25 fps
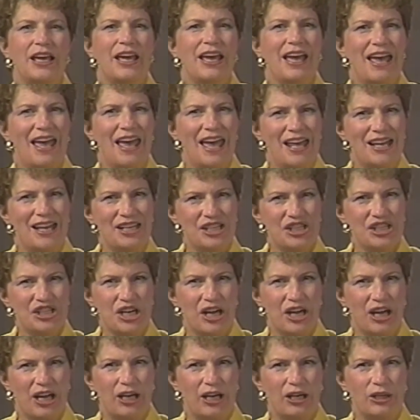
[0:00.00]
Any
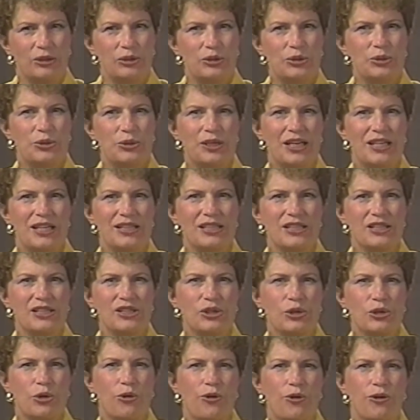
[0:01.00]
child who gets a
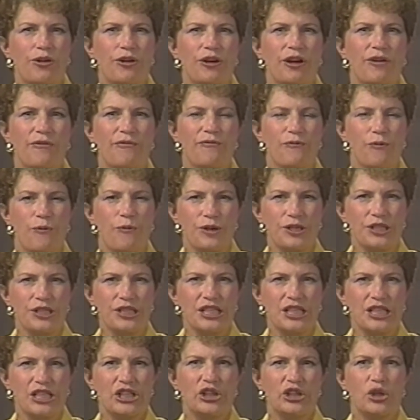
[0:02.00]
score of
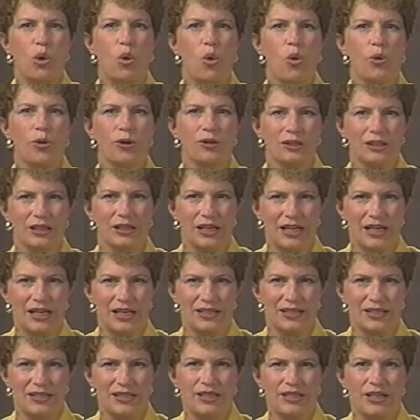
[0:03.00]
14 or
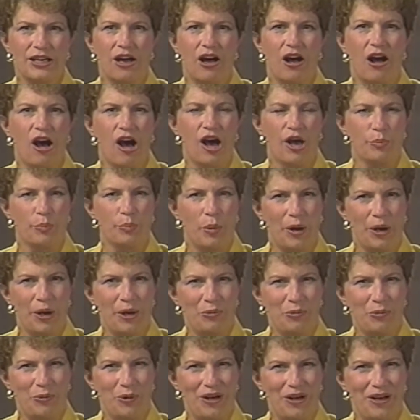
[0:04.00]
less on Part
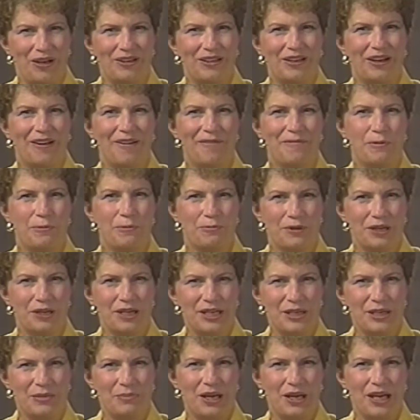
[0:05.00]
1 of the
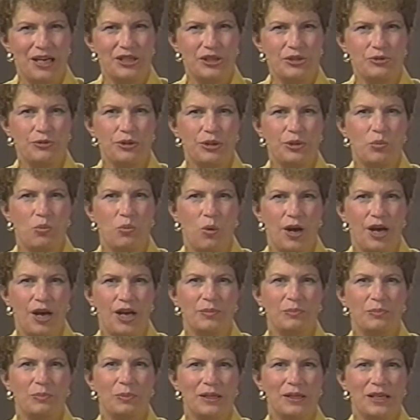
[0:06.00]
Reading Mastery
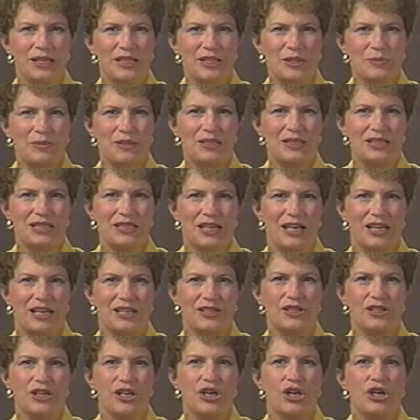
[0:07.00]
1 placement
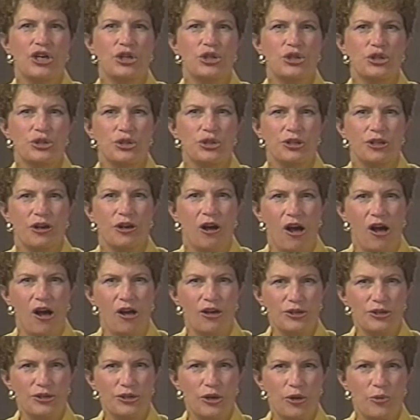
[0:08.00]
test should
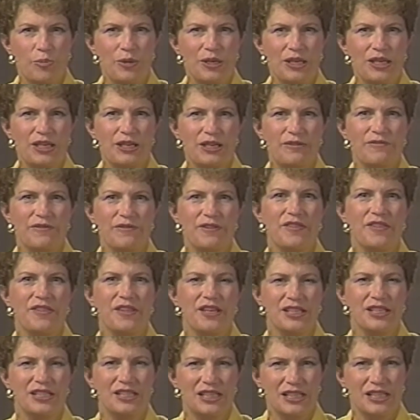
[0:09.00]
also be given the
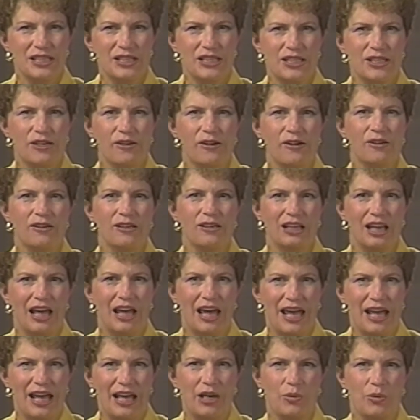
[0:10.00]
DISTAR
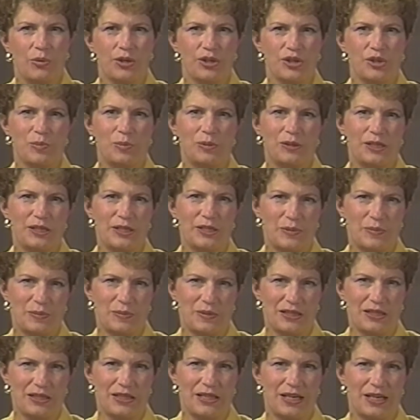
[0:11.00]
language
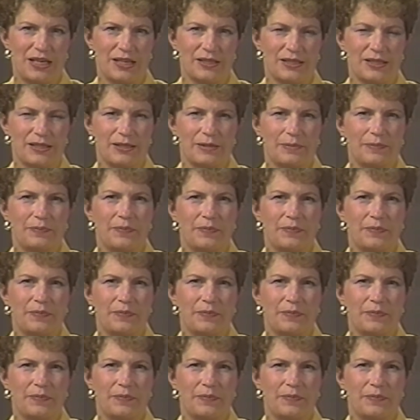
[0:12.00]
placement test.